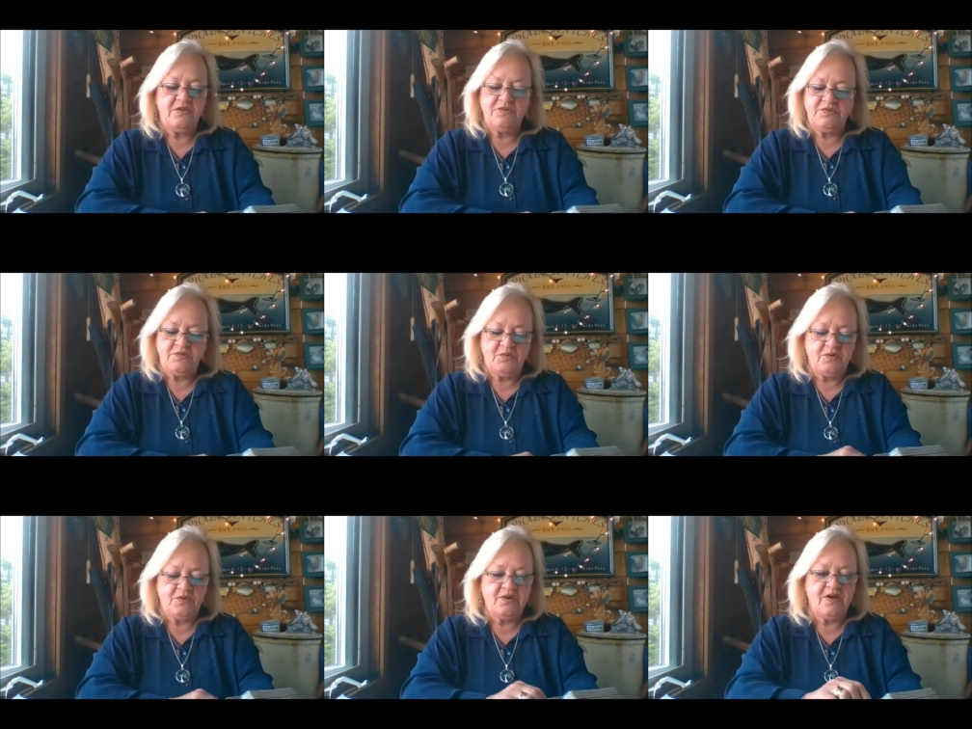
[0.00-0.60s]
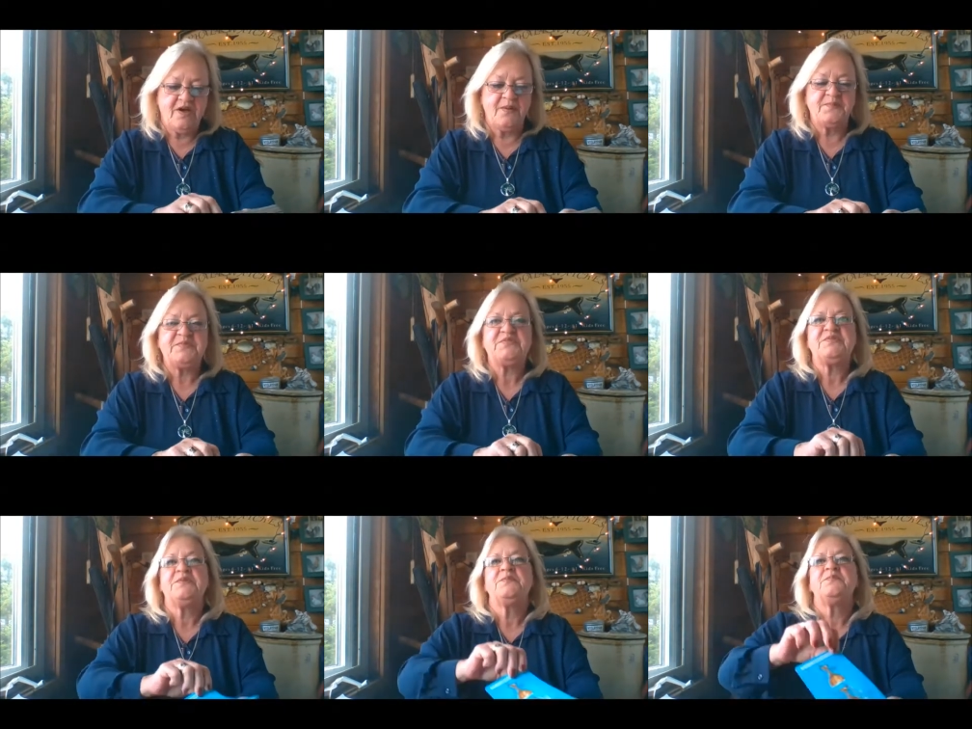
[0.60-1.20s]
Two of
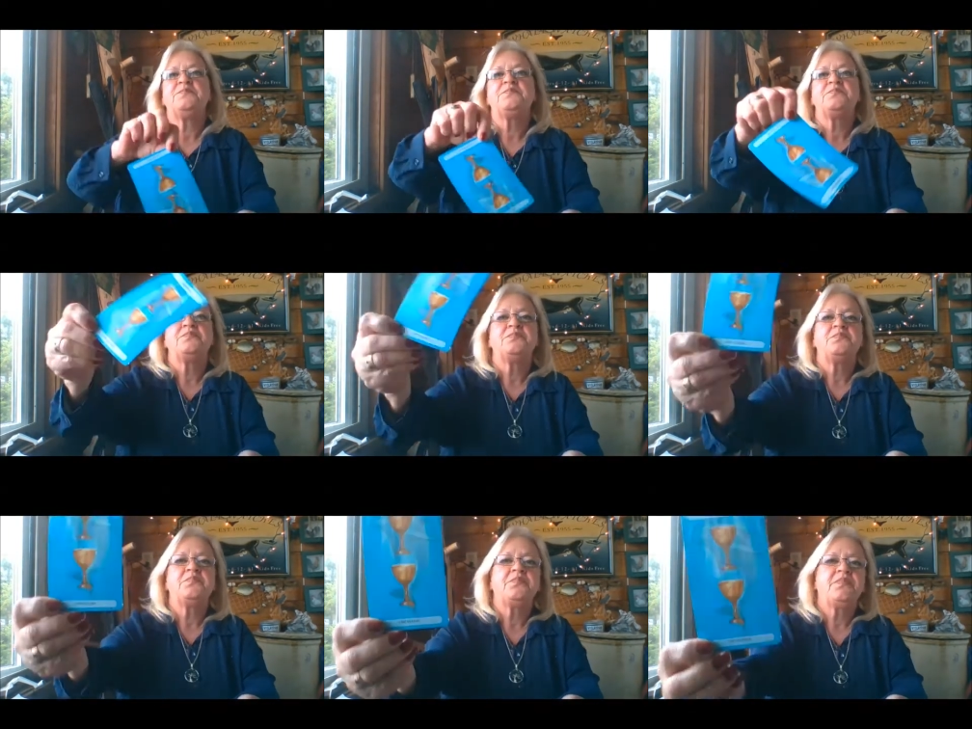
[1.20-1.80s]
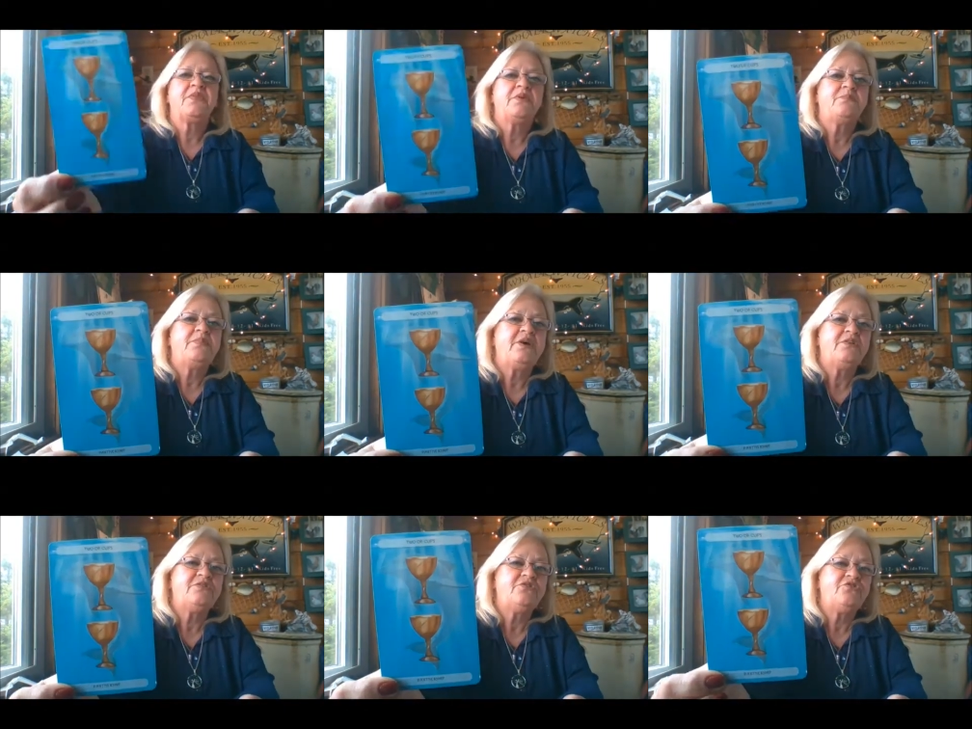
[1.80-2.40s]
Cups,
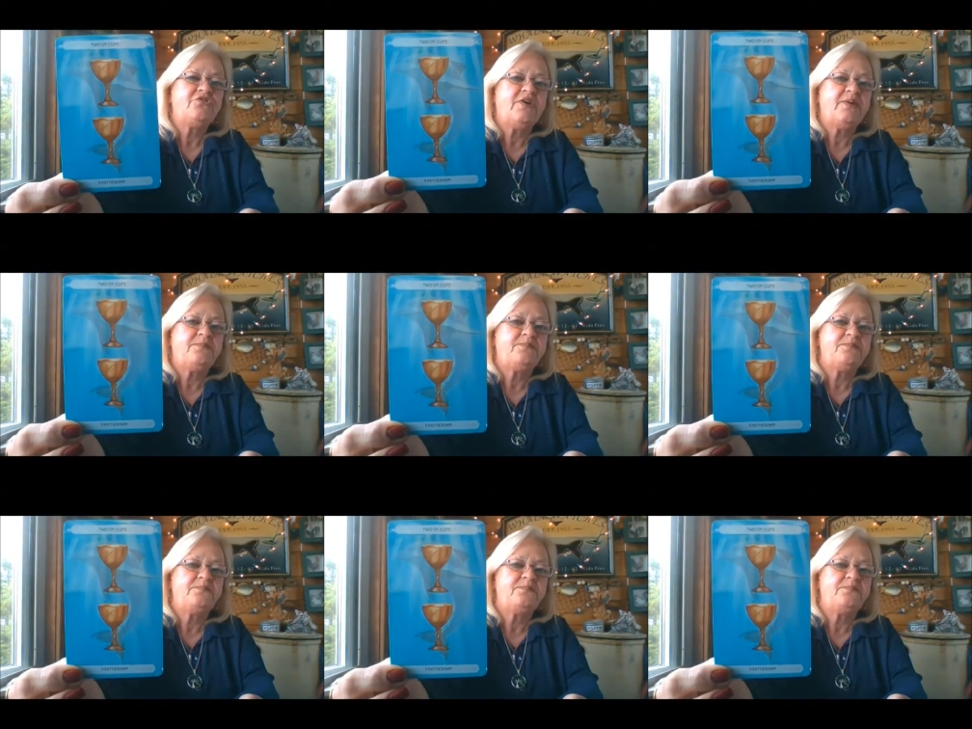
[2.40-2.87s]
partnership.